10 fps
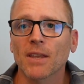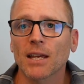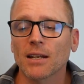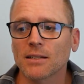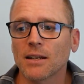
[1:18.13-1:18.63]

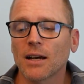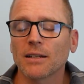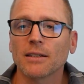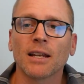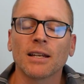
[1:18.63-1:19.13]
And it's
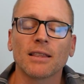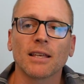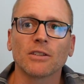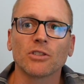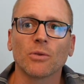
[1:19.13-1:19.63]
not
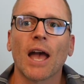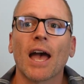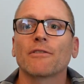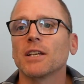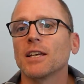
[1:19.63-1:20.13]
anything that you
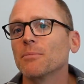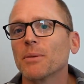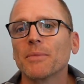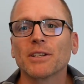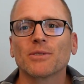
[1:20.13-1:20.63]
have to
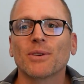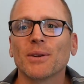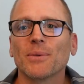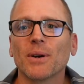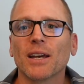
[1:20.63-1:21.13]
implement
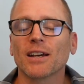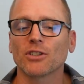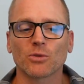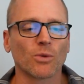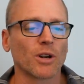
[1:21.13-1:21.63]
right away. I
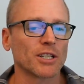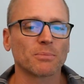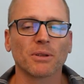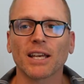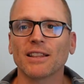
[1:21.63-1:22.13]
just want to
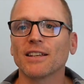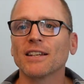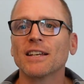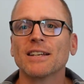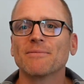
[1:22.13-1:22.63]
explain that
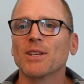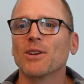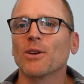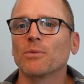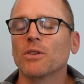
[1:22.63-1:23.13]
you
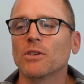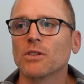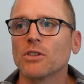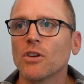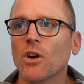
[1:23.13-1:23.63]
know
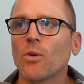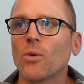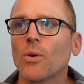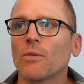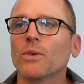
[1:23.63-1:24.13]
there's
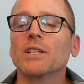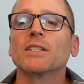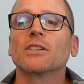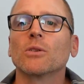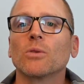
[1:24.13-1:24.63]
no
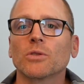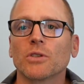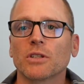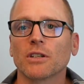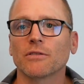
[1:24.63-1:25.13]
reason to hold
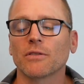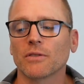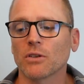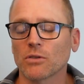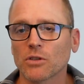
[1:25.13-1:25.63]
yourself
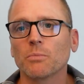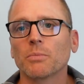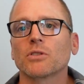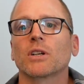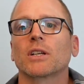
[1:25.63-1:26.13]
you know
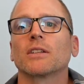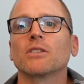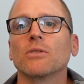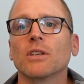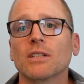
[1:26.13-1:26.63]
super strictly
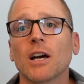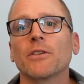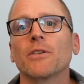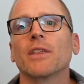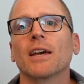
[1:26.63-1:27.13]
to this
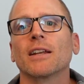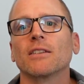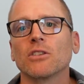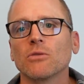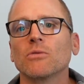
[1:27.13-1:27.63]
other
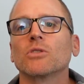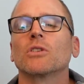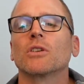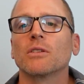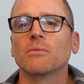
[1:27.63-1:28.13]
than you
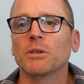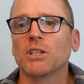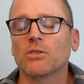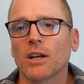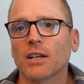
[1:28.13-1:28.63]
should be
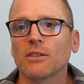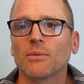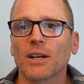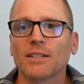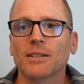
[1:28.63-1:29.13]
trying to
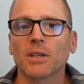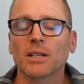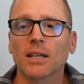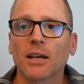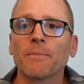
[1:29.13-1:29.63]
write
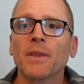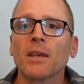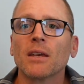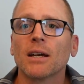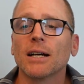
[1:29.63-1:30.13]
something down
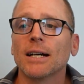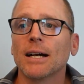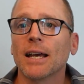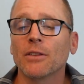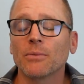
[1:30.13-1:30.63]

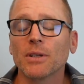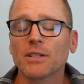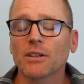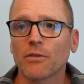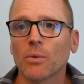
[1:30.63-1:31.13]
uh, and the
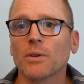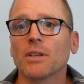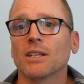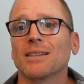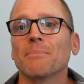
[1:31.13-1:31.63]
reason for
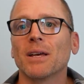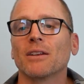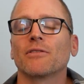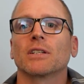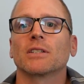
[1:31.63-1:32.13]
this the
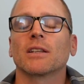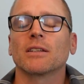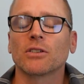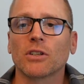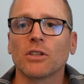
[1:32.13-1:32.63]
benefits on
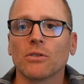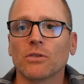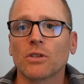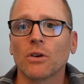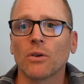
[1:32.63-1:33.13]
this are
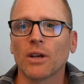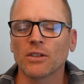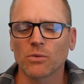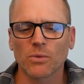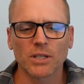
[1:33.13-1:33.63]
huge so
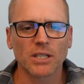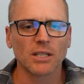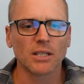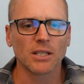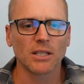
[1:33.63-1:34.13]
in
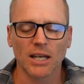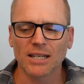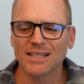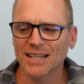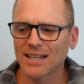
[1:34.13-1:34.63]

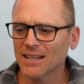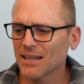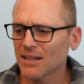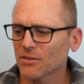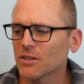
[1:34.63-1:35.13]
2018 i
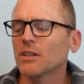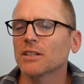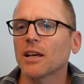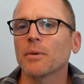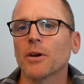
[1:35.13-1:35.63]
think it was a long
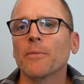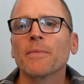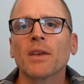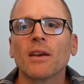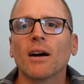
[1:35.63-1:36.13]
time ago
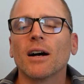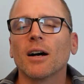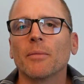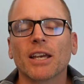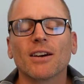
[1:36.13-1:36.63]

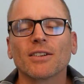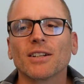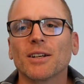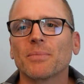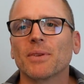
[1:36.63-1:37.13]
um, i
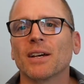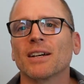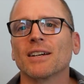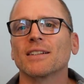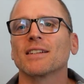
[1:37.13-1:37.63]
counted up
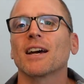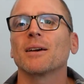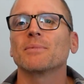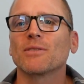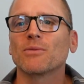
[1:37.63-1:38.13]
uh, the
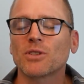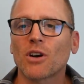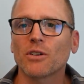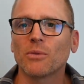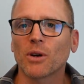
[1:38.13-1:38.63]
times i
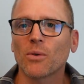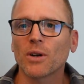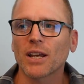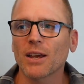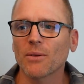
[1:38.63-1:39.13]
started
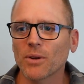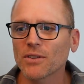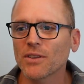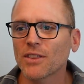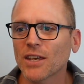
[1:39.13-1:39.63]
recording hey what
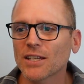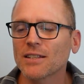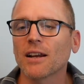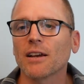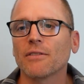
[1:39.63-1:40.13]
are the things
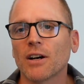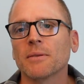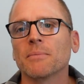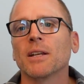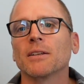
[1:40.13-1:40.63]
that i have
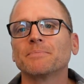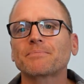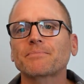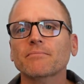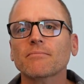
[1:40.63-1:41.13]
automated
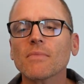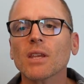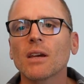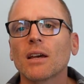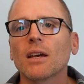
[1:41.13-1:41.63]

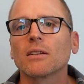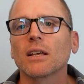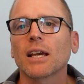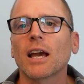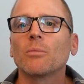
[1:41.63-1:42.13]
and
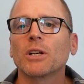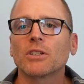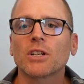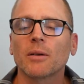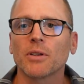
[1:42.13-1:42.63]
like how
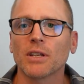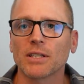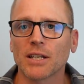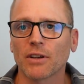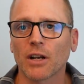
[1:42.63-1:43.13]
much time are they
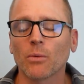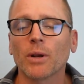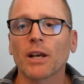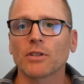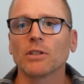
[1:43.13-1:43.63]
saving and i
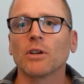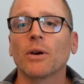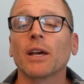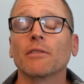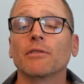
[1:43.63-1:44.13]
went after the low
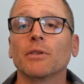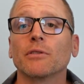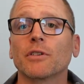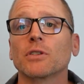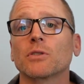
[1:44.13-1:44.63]
hanging
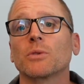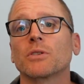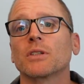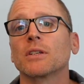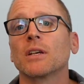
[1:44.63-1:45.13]
fruit first
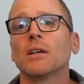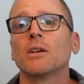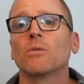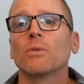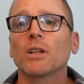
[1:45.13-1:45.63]
which is
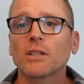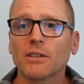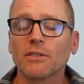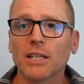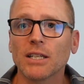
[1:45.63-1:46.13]

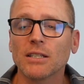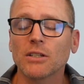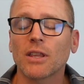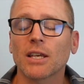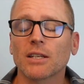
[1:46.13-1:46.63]
relatively
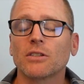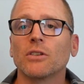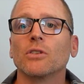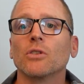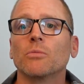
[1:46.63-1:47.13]
easy things to
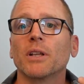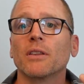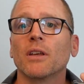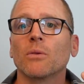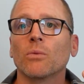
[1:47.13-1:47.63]
do,
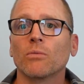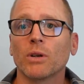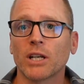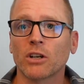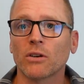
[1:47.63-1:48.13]
but that were
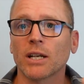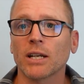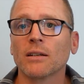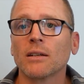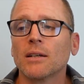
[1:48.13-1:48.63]

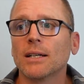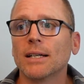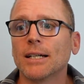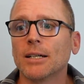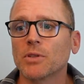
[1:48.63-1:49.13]
recurring.
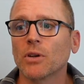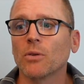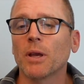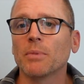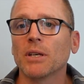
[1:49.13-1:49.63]
Um, so
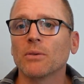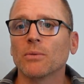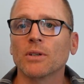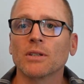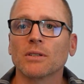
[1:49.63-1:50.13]
maybe it
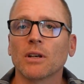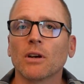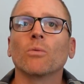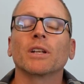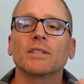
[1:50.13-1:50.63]
was
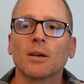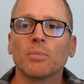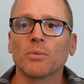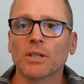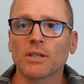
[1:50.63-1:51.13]
uh, one
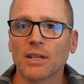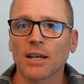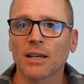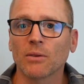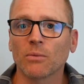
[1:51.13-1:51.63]
example was
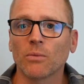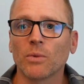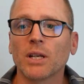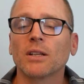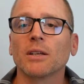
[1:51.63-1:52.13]
a
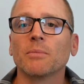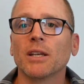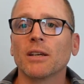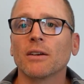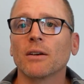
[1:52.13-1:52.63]
weekly
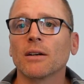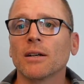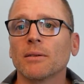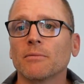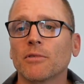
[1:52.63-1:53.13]
meeting
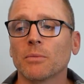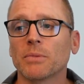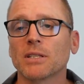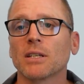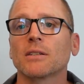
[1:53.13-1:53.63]
um, for a
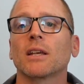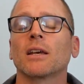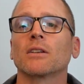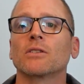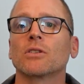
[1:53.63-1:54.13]
business,
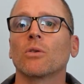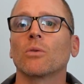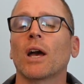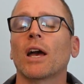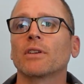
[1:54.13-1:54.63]
and
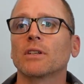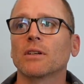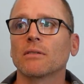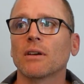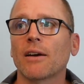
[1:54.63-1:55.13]
so having
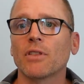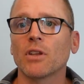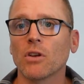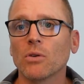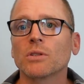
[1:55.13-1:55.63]
to have the
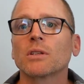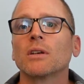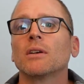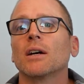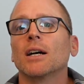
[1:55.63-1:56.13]
notes.
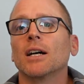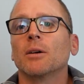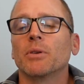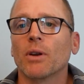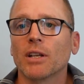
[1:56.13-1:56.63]

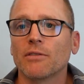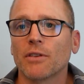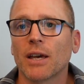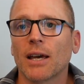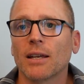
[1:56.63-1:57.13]
Uh, be ready
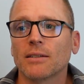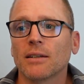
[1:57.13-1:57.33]
for that.